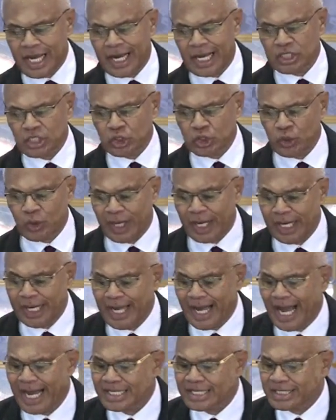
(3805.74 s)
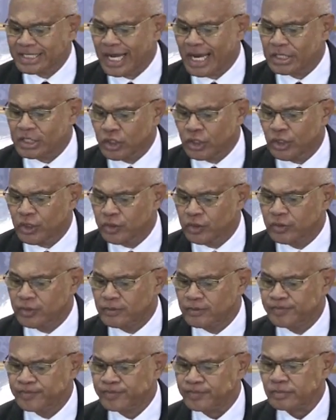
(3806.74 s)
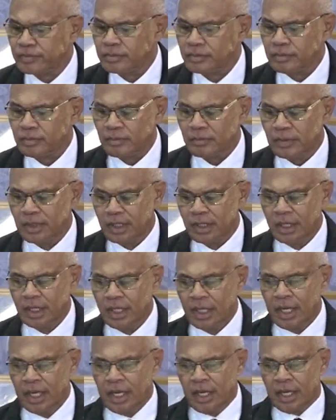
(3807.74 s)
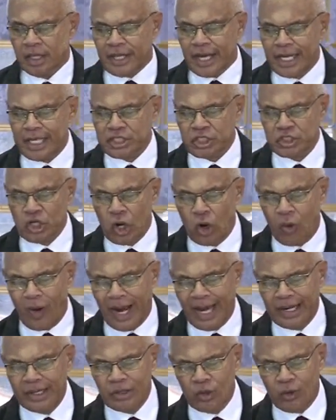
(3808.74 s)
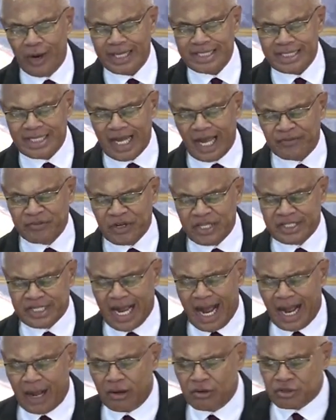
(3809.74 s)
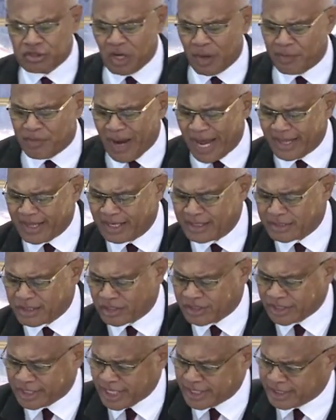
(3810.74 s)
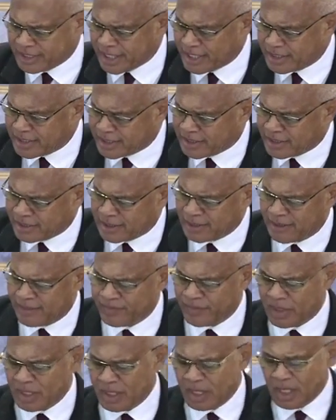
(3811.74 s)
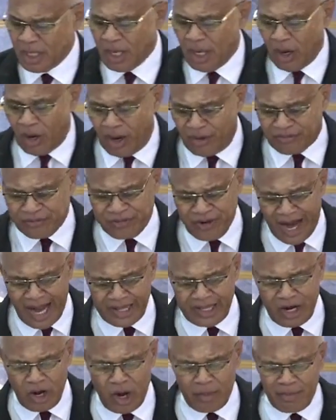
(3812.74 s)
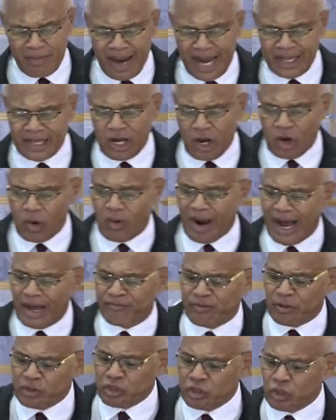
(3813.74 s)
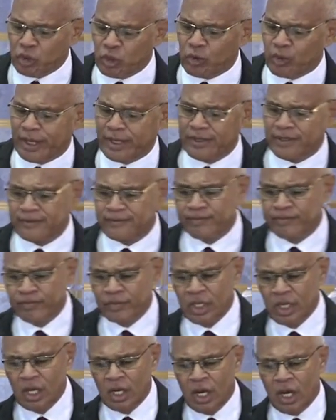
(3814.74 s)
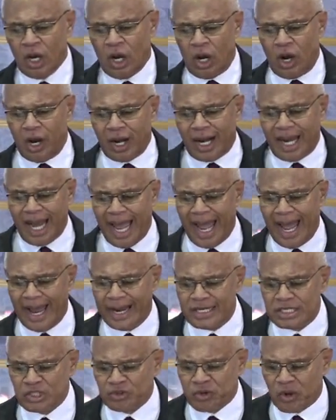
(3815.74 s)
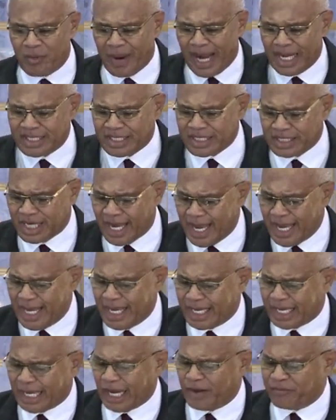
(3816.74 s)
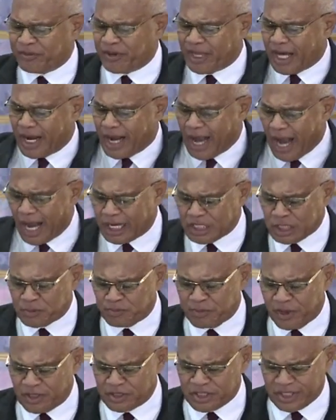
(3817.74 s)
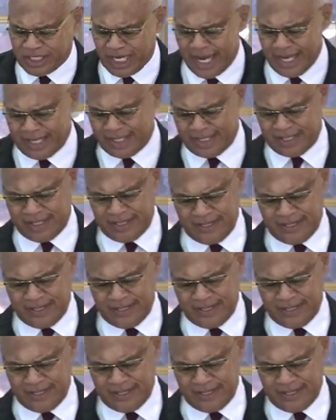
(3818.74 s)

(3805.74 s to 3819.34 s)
assuredly I say to you, there is no one who has left his house or brothers or sisters or father or mother or wife or children or lands for my sake and for the gospel's sake